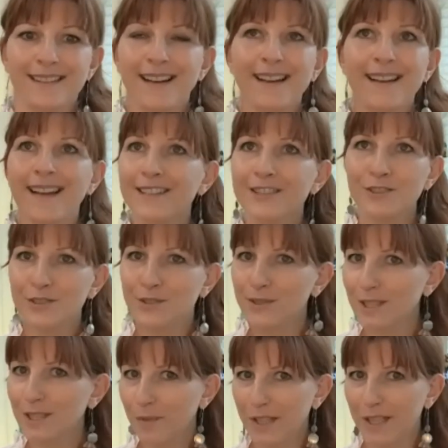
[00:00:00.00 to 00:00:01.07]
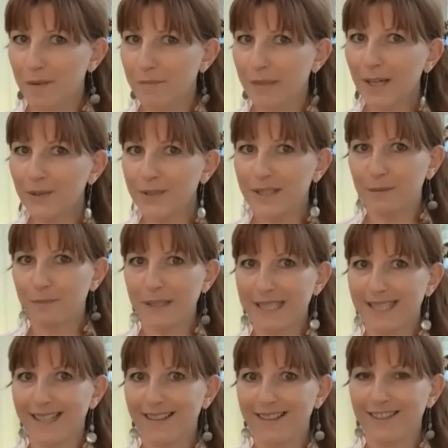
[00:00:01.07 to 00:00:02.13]
I had to do something about that,
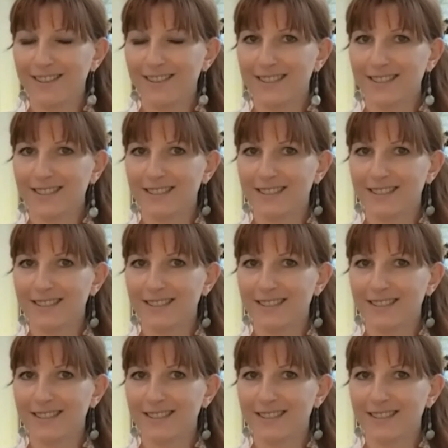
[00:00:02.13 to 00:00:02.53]
because